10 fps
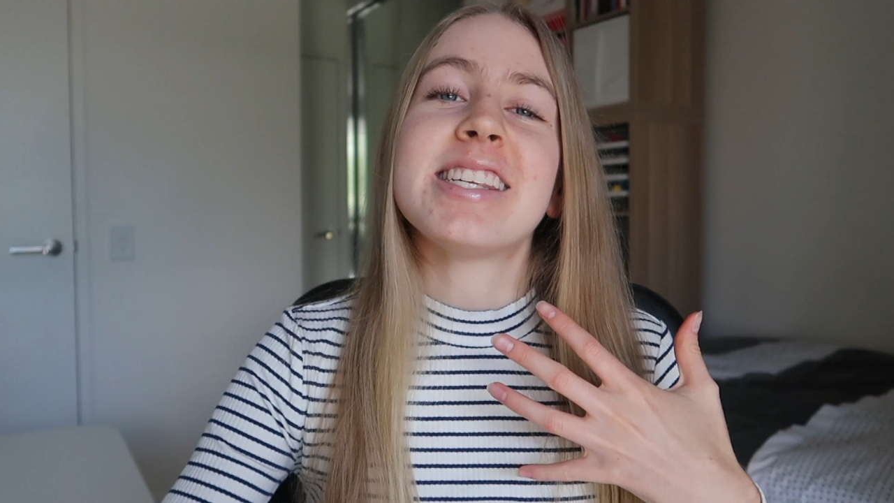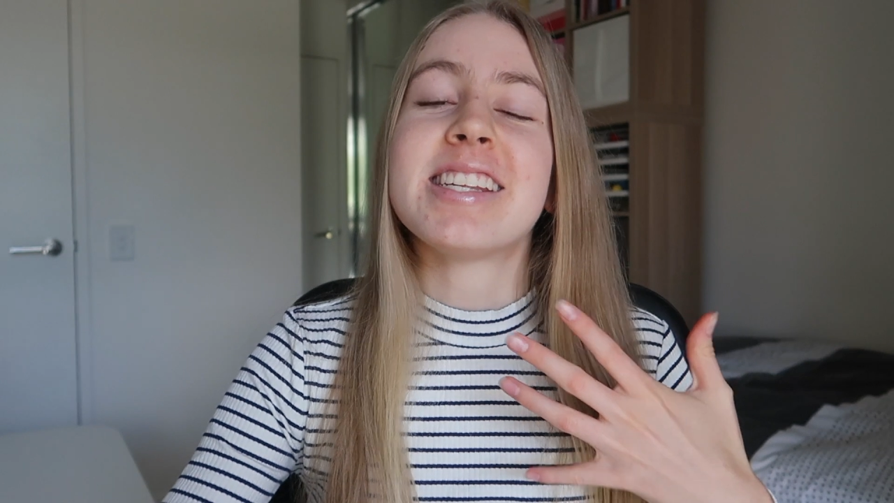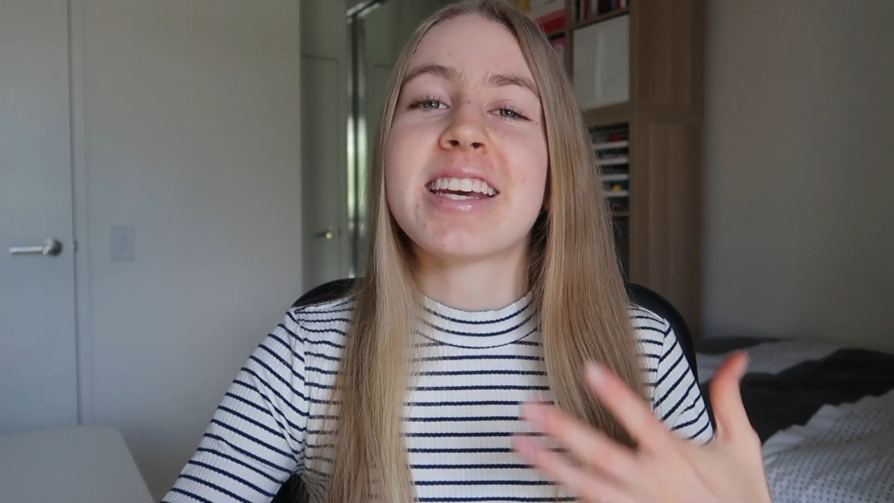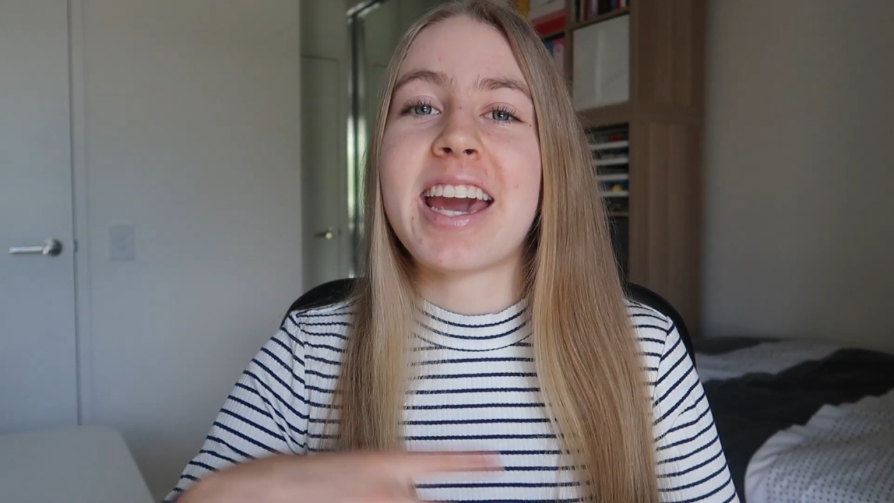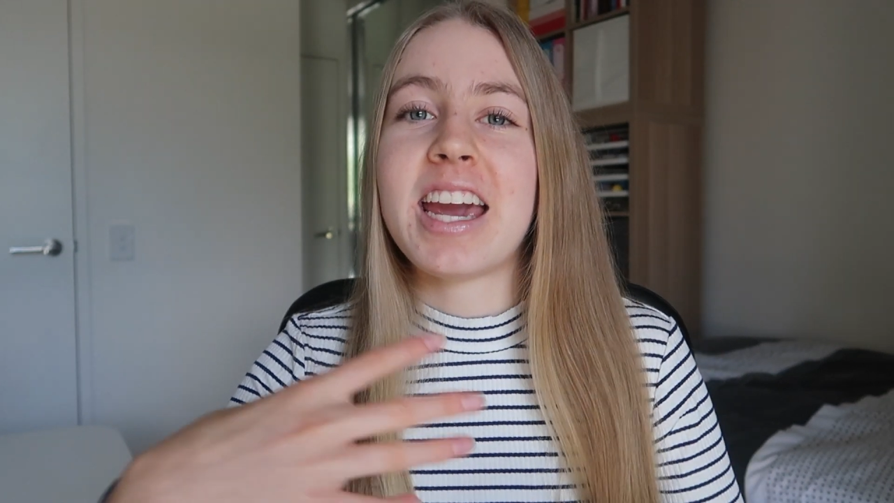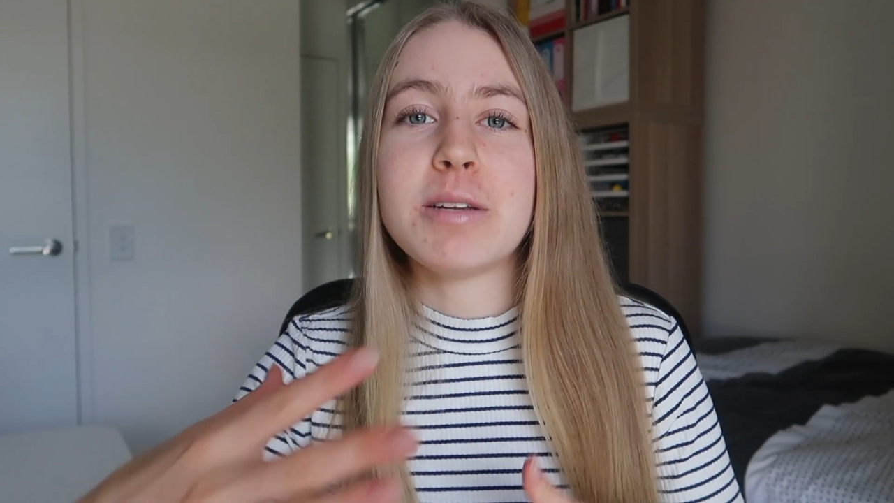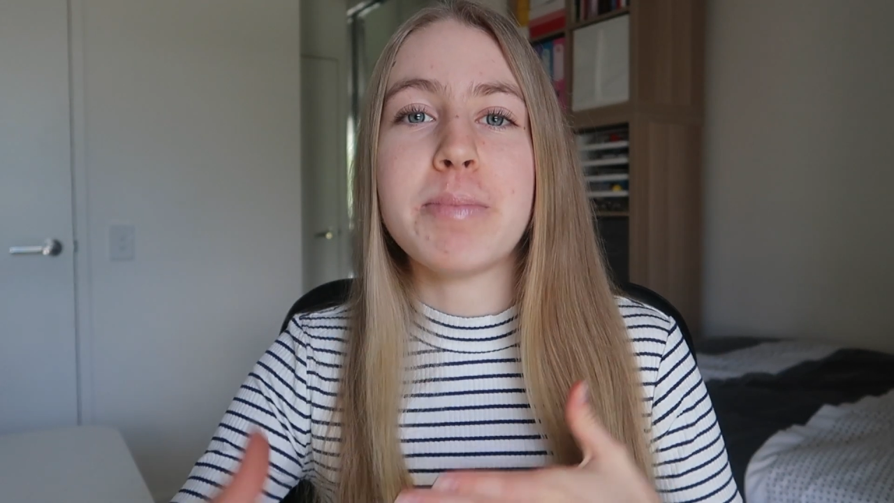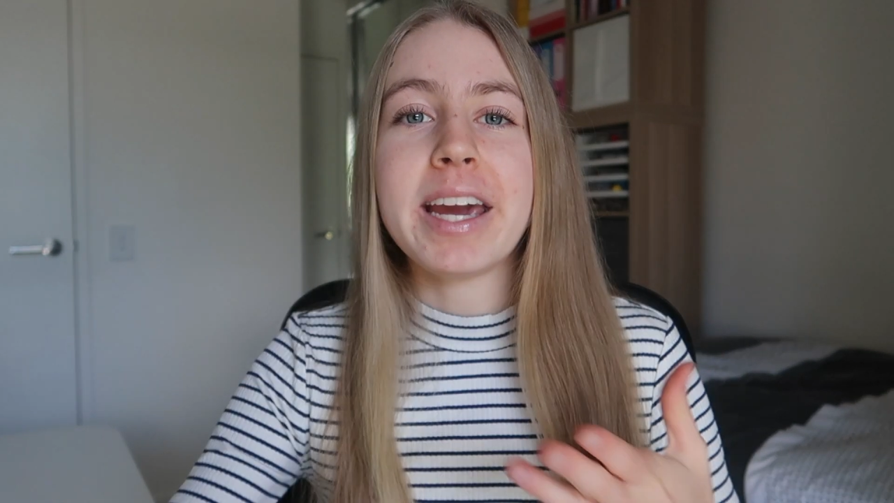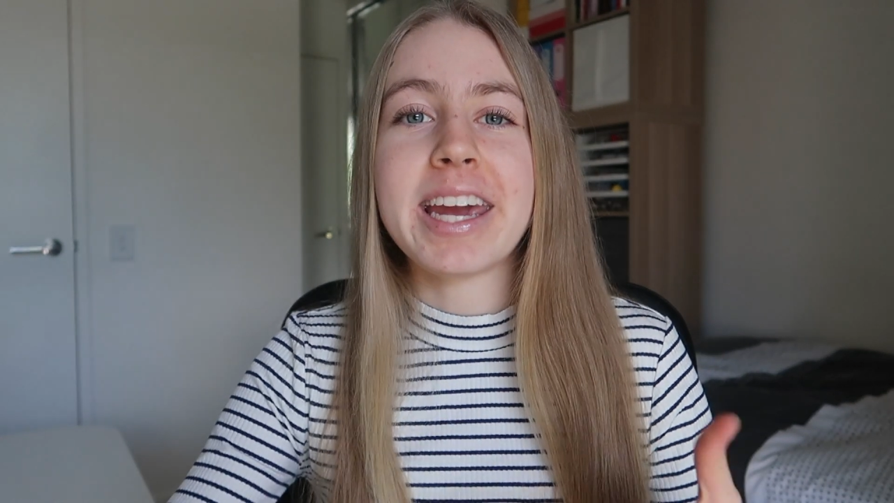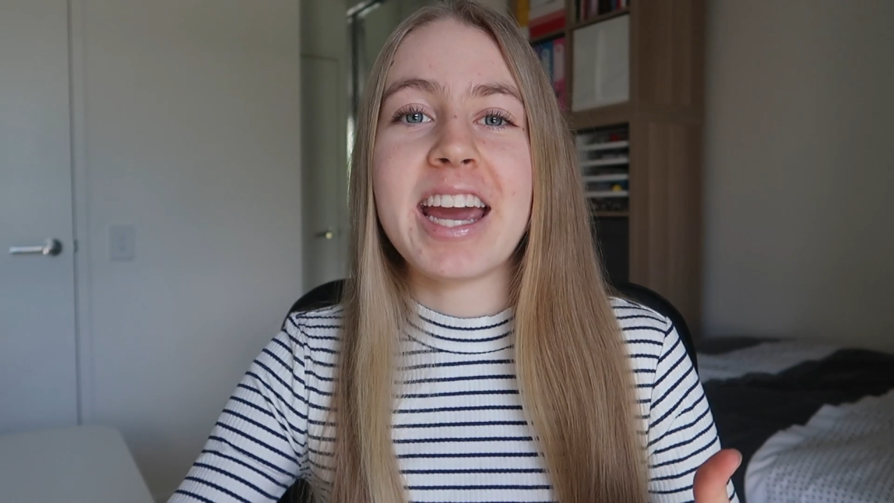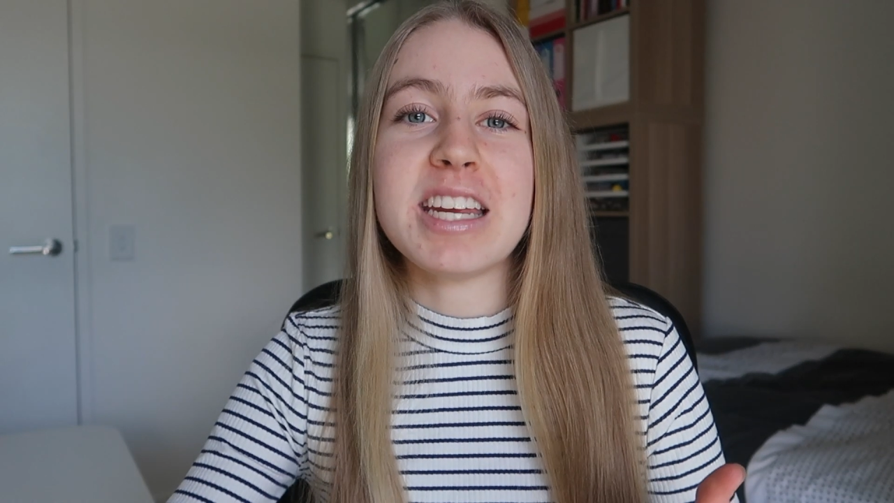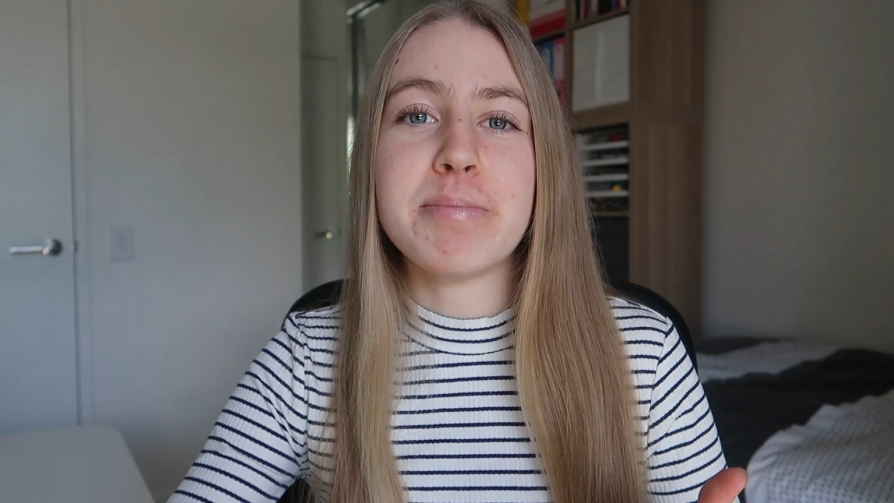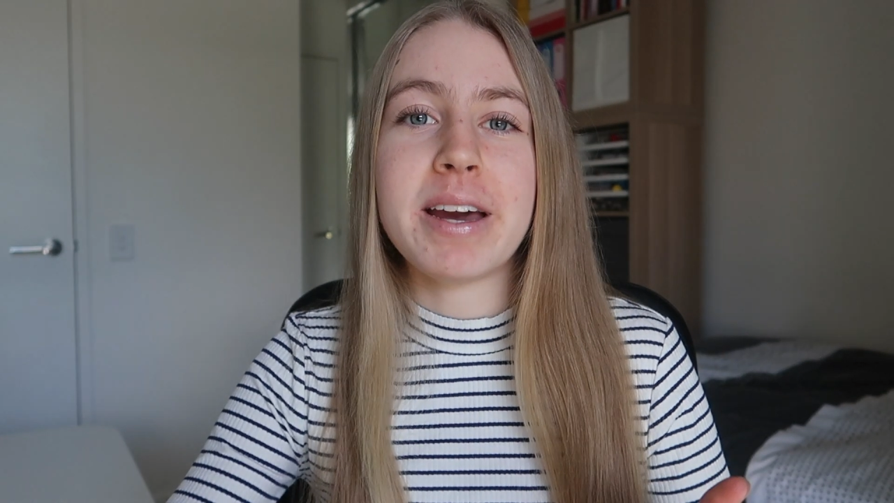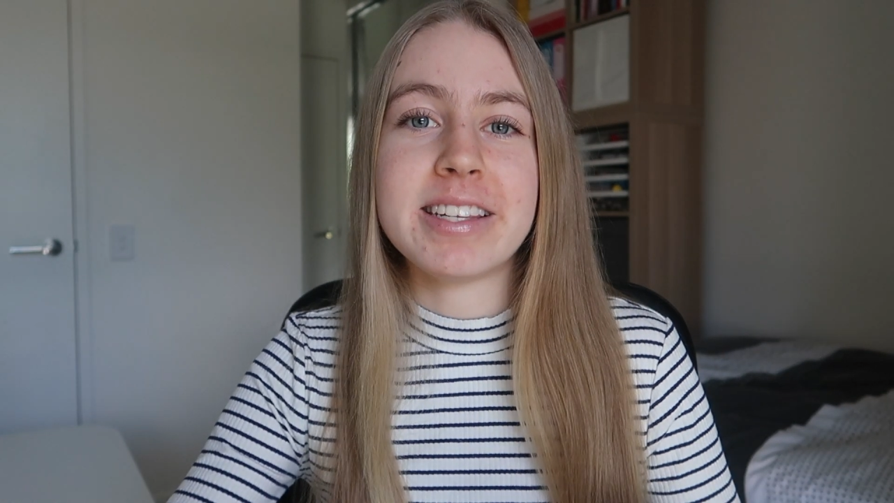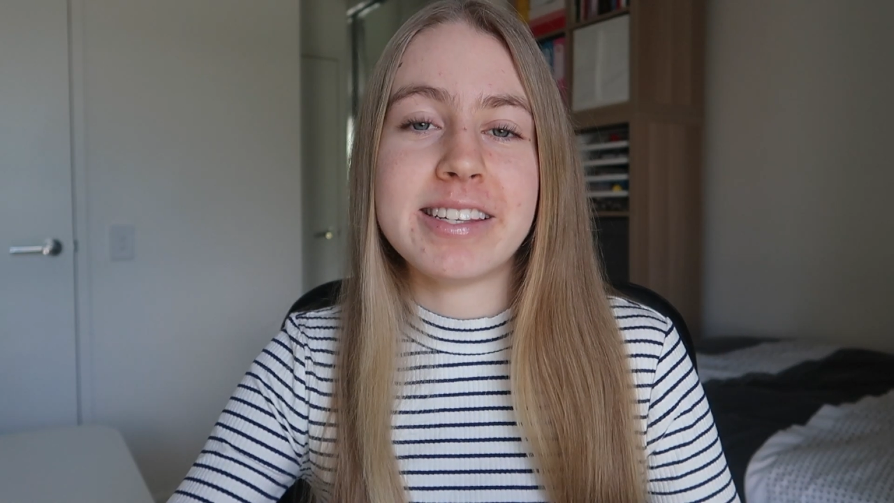is a case by case
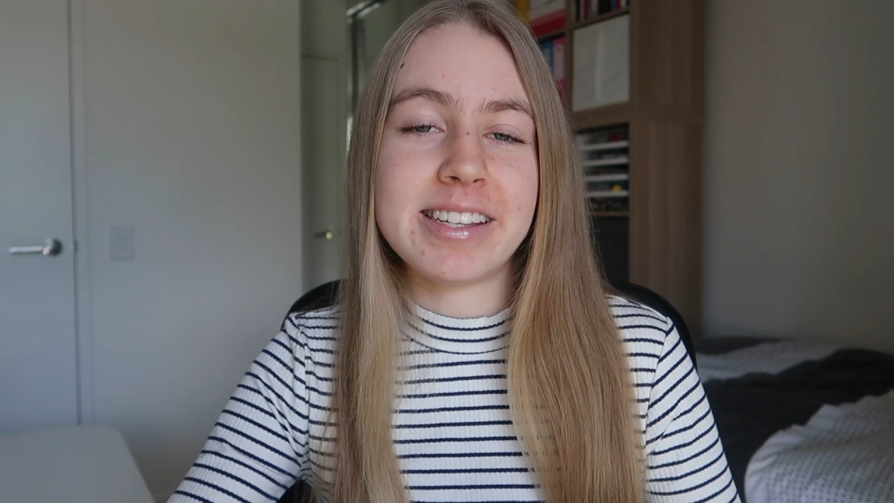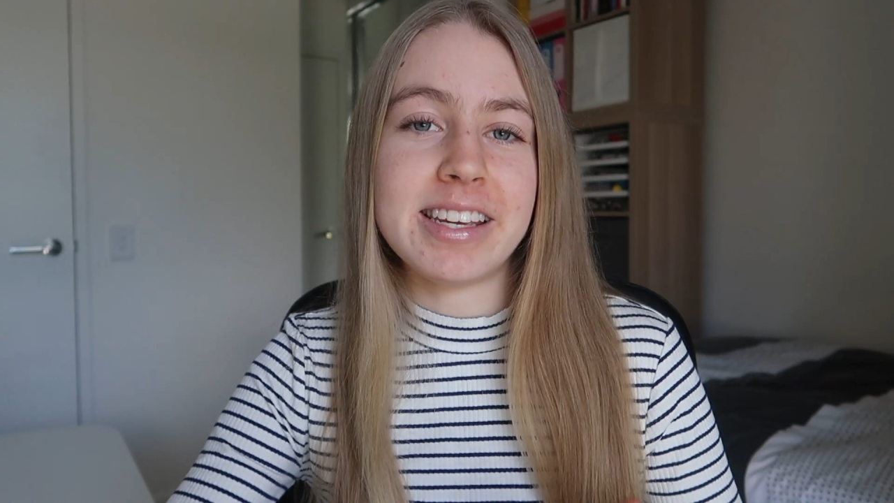basis.